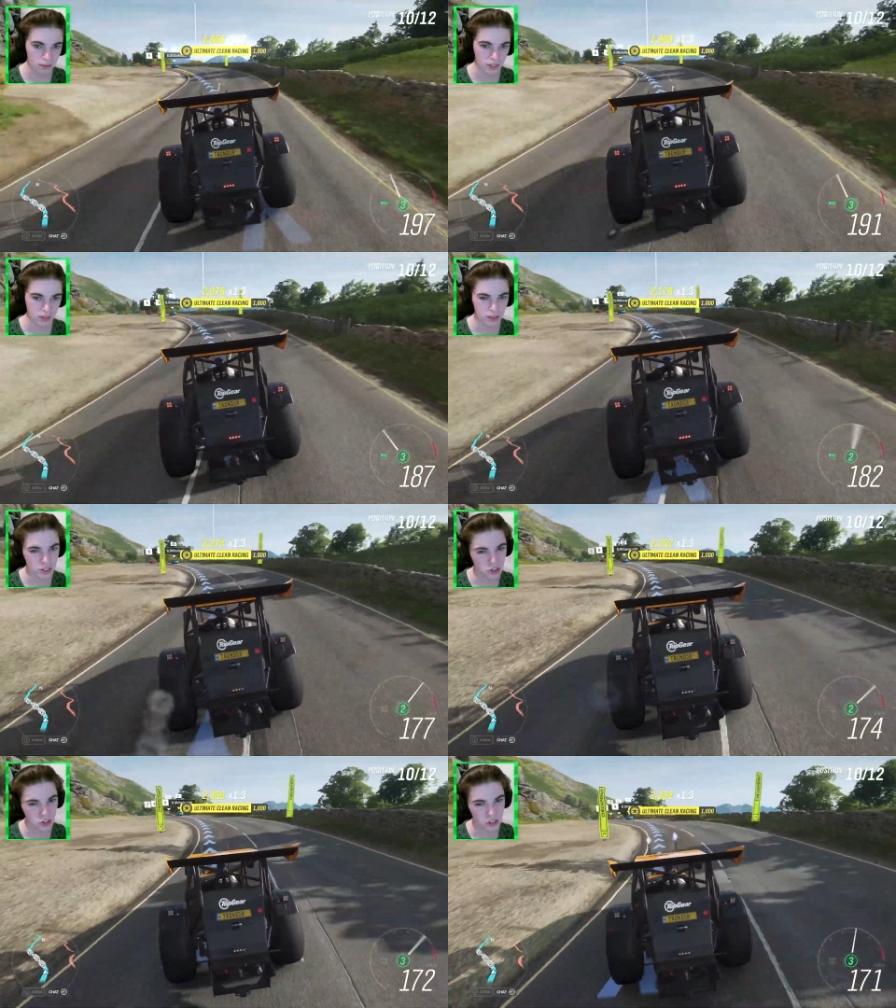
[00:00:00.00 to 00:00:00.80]
the
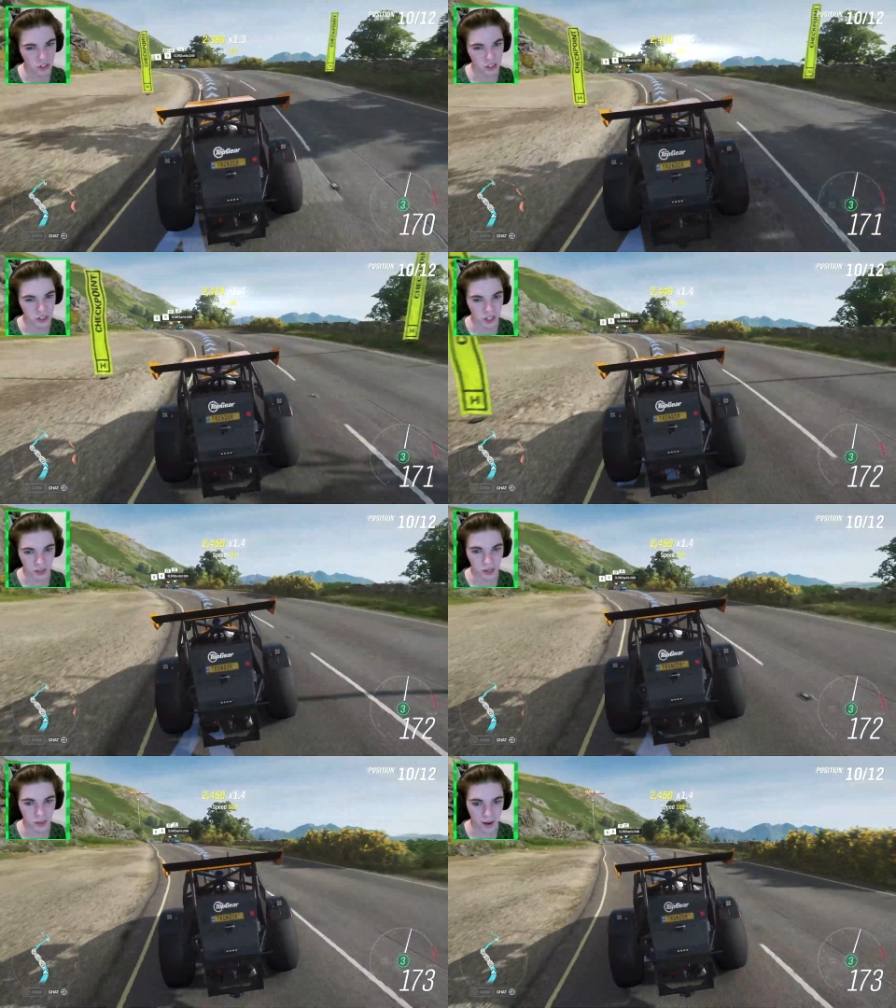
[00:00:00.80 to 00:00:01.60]
restrictions and
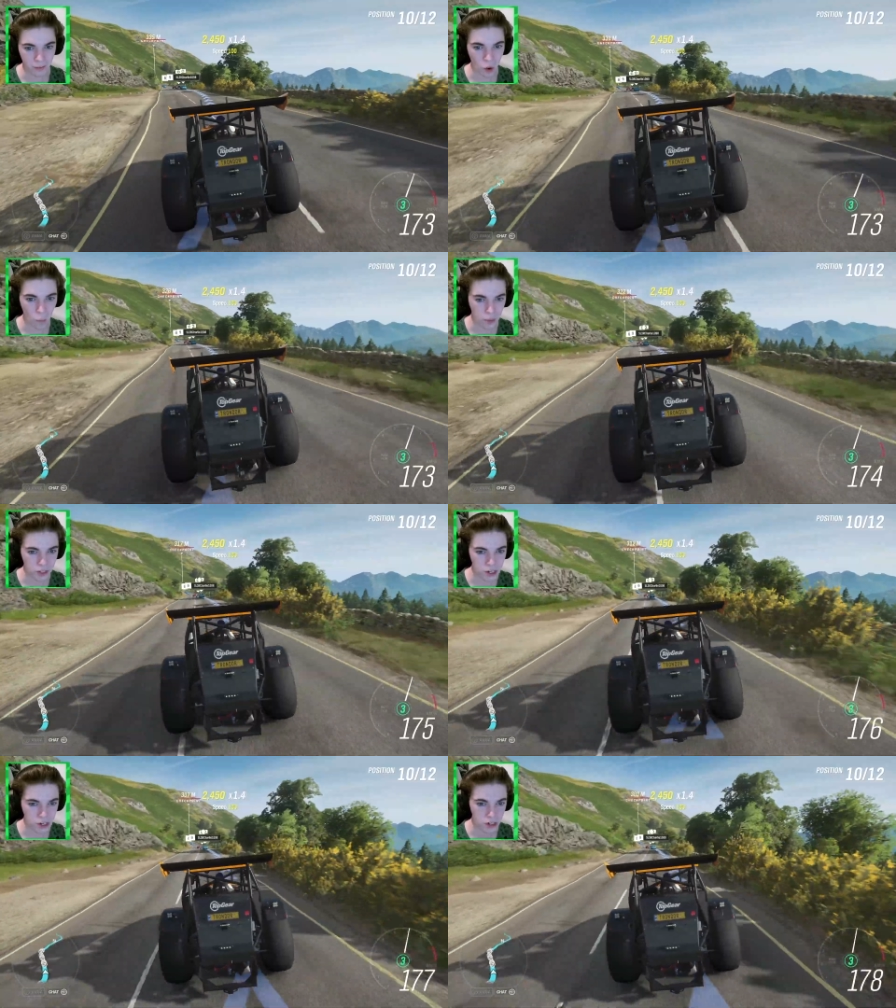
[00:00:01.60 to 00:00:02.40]
the amount of
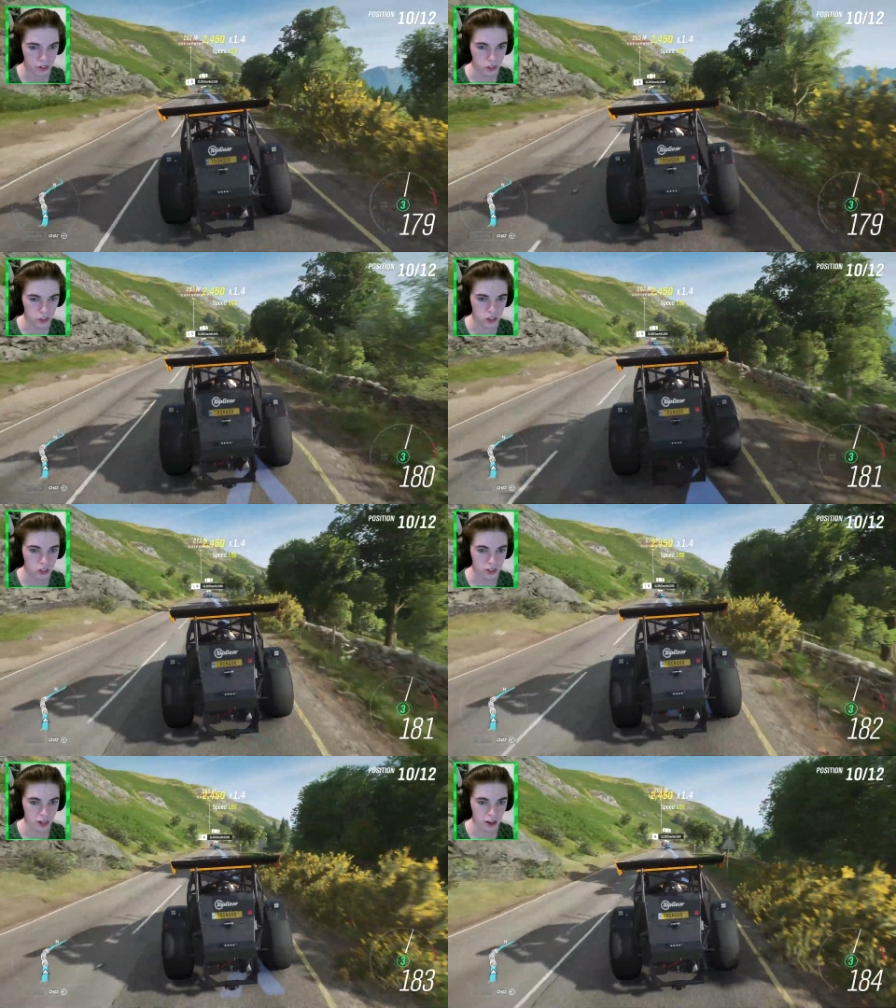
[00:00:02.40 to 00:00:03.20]
competition just to
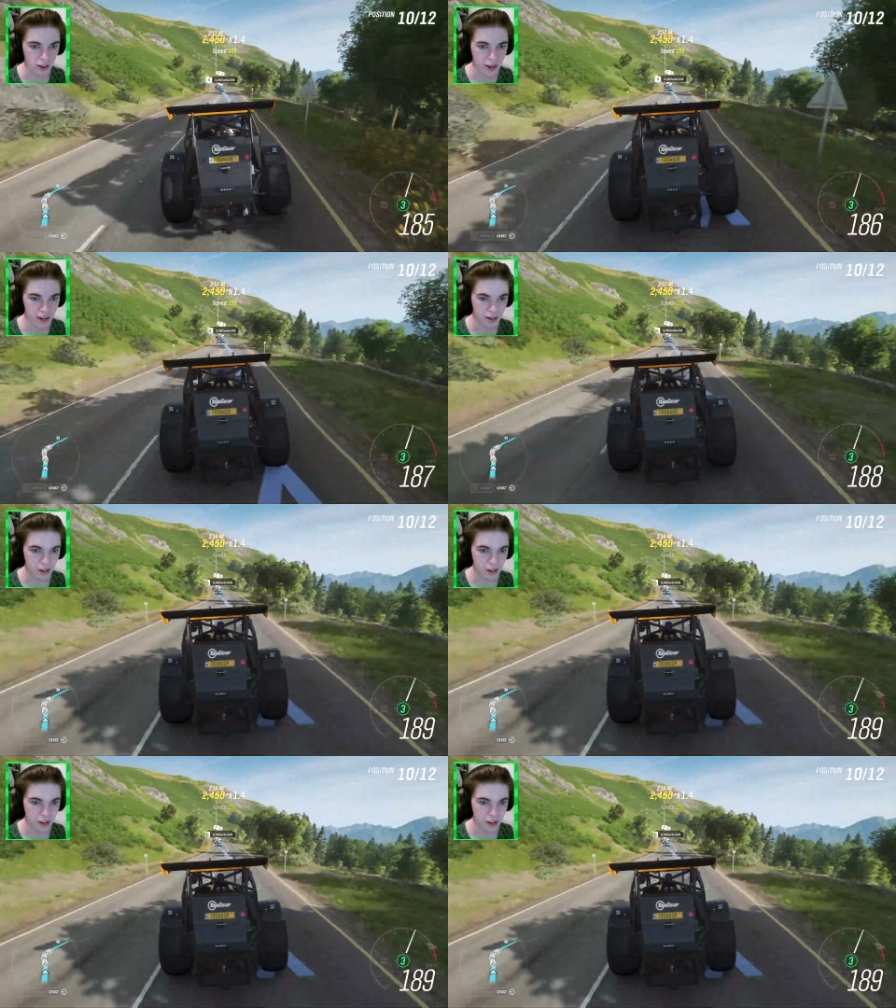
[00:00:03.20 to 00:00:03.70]
get